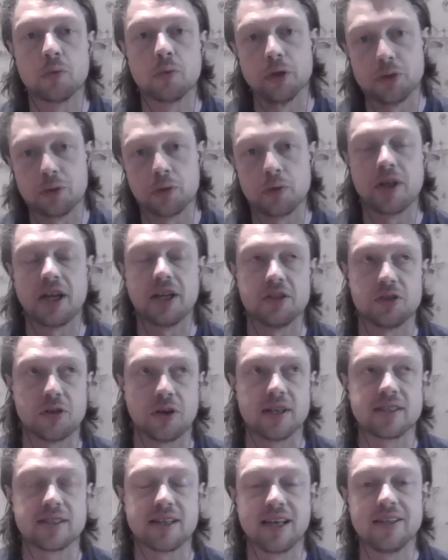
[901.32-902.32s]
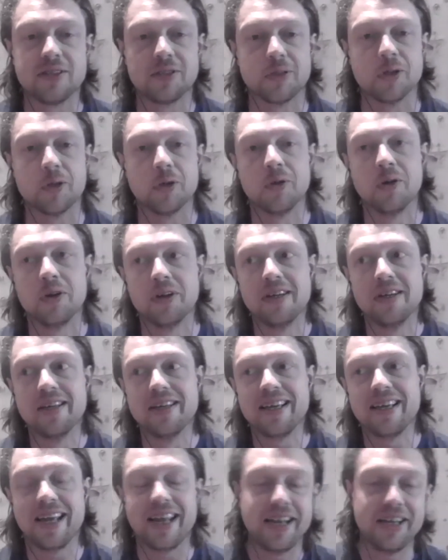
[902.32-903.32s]
which would then translate to
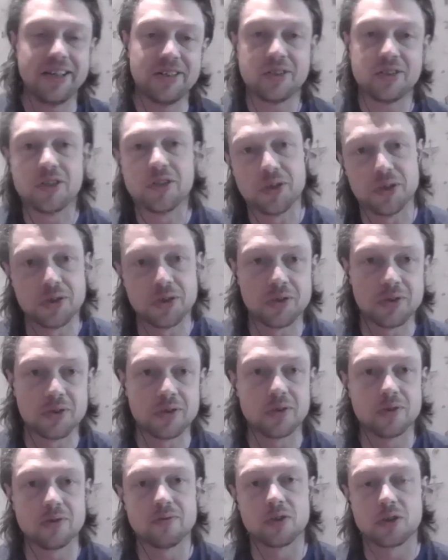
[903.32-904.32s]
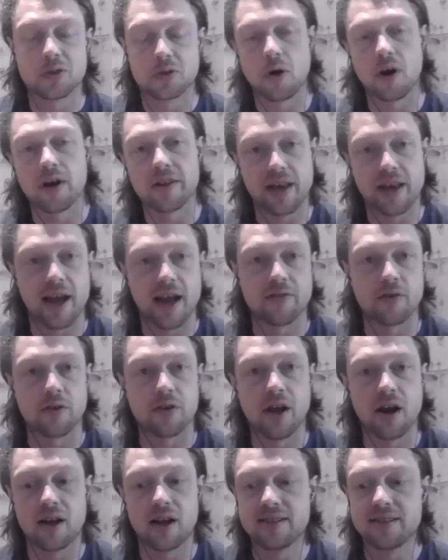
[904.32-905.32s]
each stride they have on
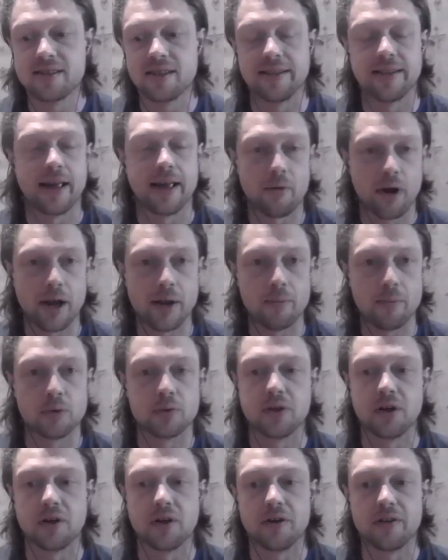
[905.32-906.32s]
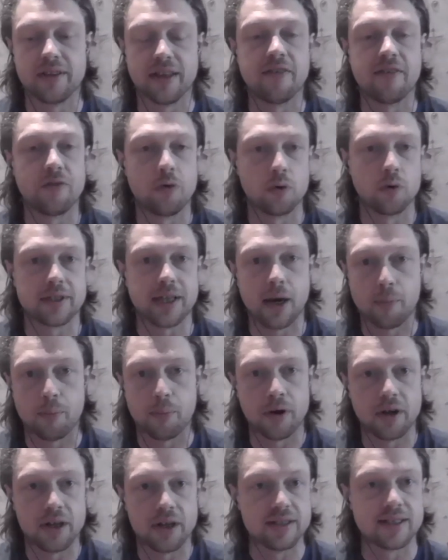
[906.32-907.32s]
the ice, they're able to, their force
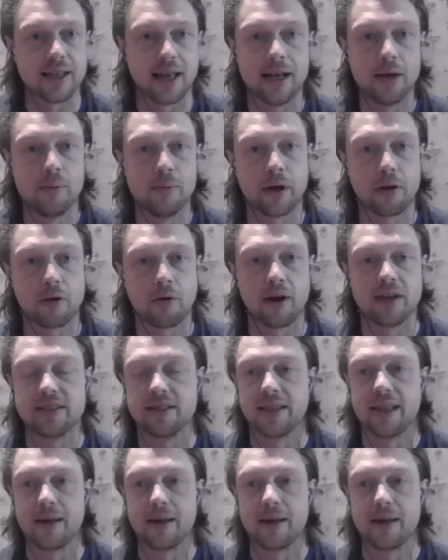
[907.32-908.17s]
output is that little bit greater.